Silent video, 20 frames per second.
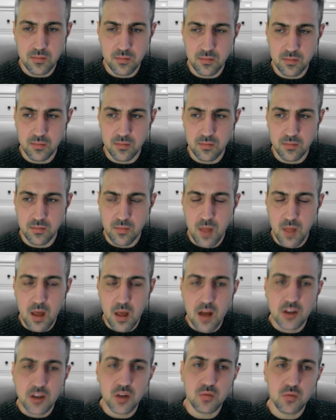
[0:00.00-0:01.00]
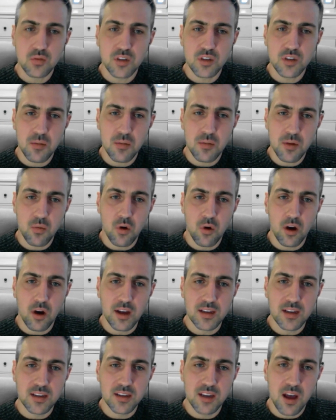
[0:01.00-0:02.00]
Mm-hmm. So tell me, what
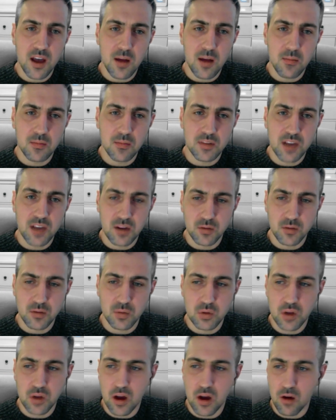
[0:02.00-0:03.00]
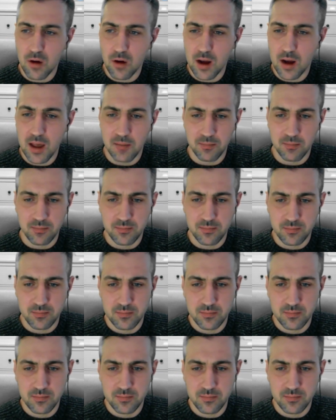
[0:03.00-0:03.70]
is Salesforce RLM?